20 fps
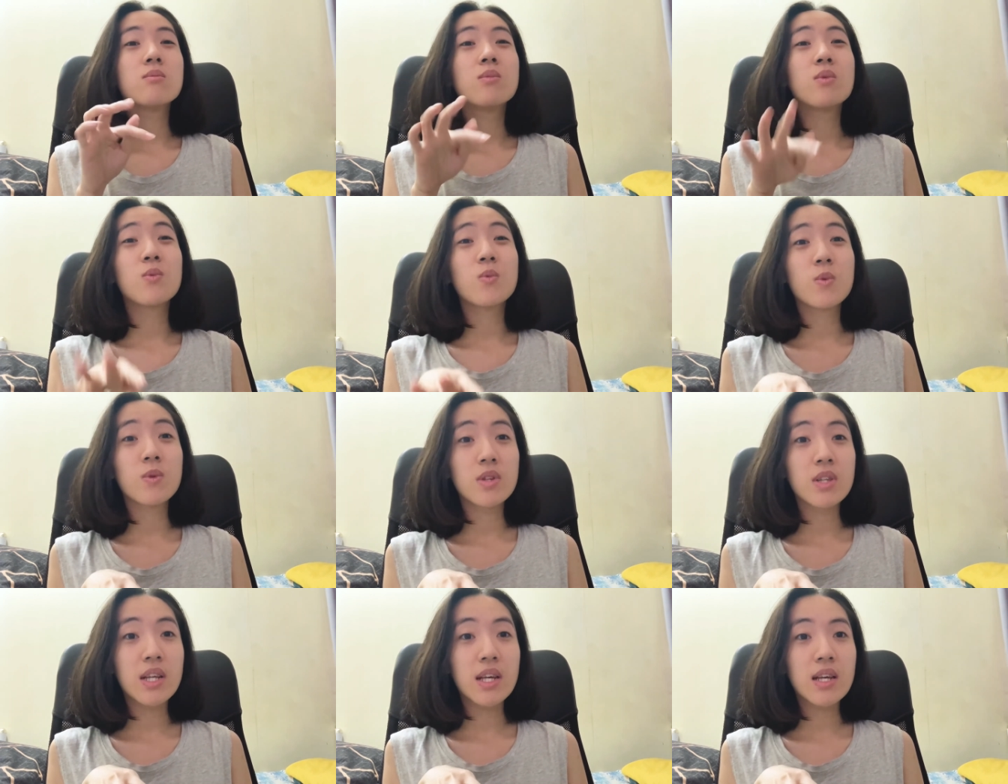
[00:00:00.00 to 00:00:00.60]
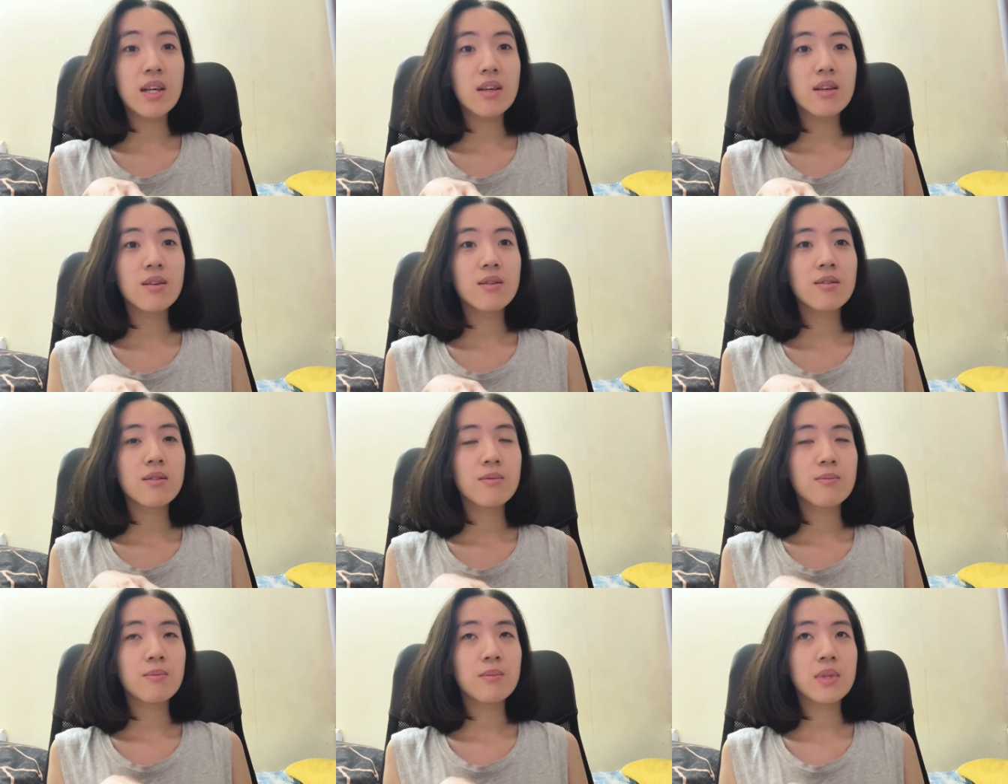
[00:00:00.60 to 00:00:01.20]
woody,
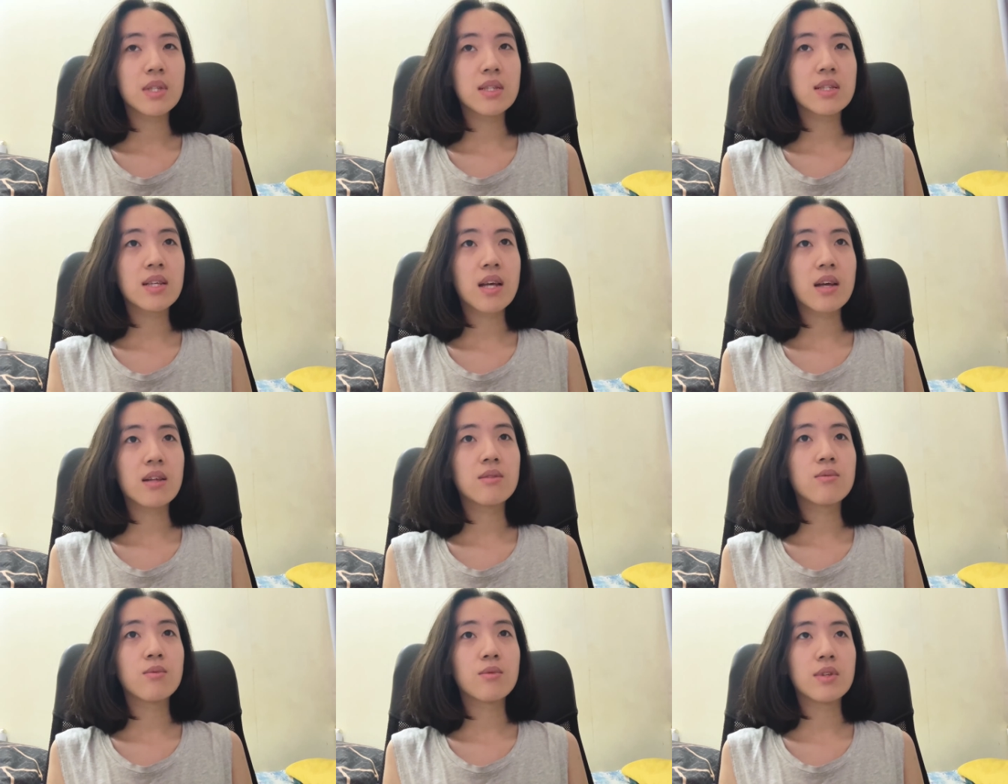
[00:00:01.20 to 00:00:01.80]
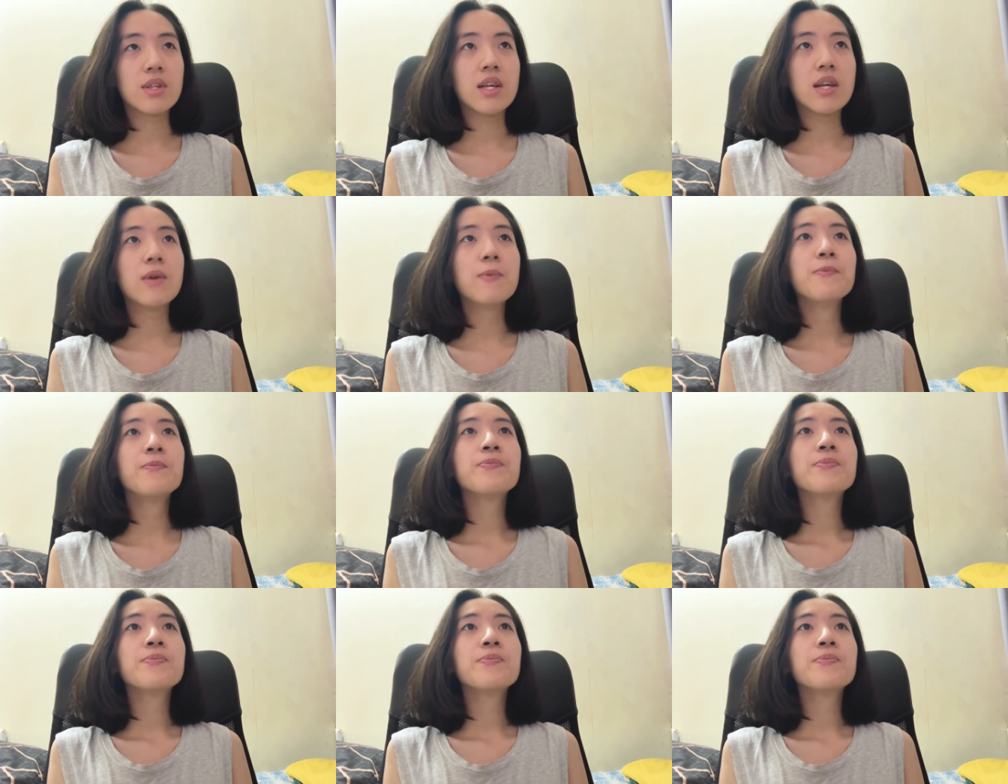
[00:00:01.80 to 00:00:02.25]
minsan woody.